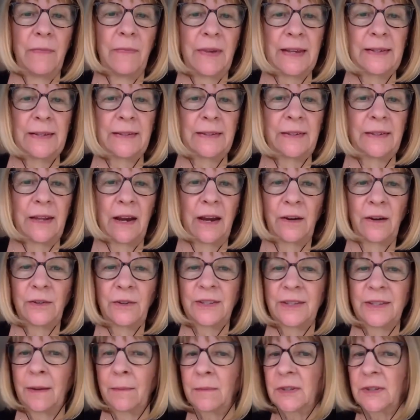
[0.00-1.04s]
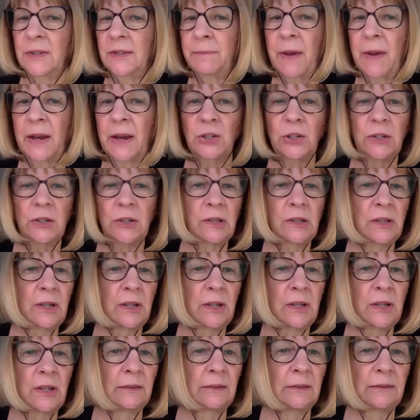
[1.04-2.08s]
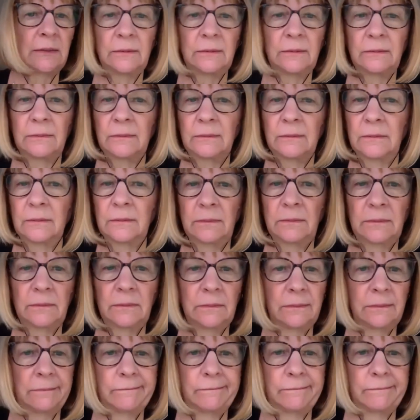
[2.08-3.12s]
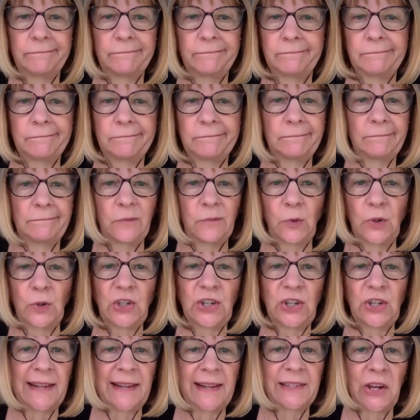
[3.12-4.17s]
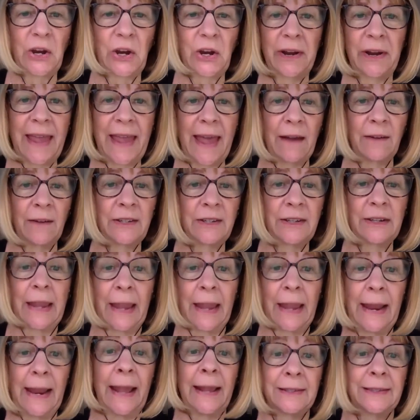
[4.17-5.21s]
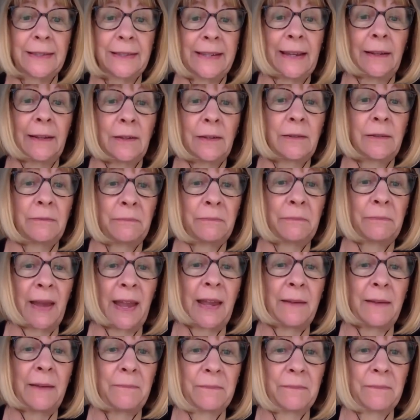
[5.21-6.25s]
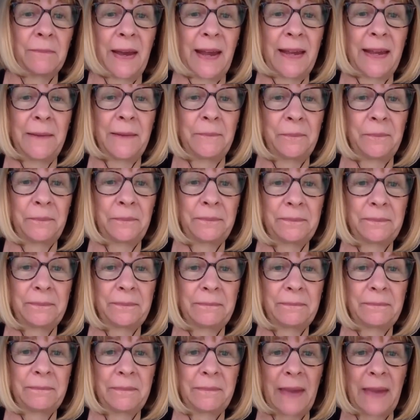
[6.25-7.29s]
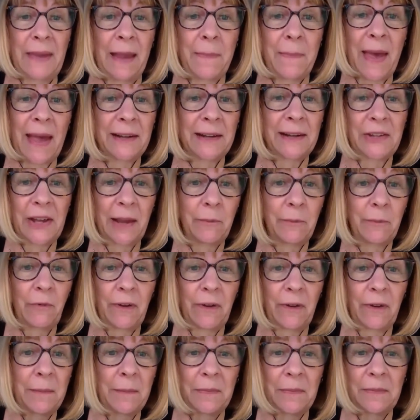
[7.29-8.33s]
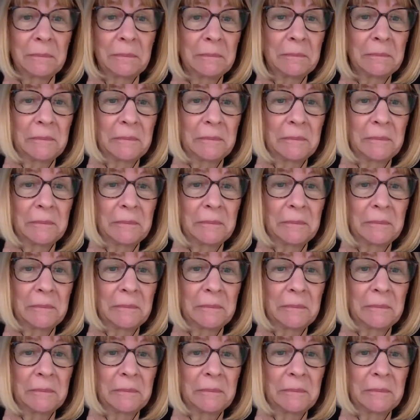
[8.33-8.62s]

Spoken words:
is there some special thing we should ask our accountant? Can I extend my payback time frame?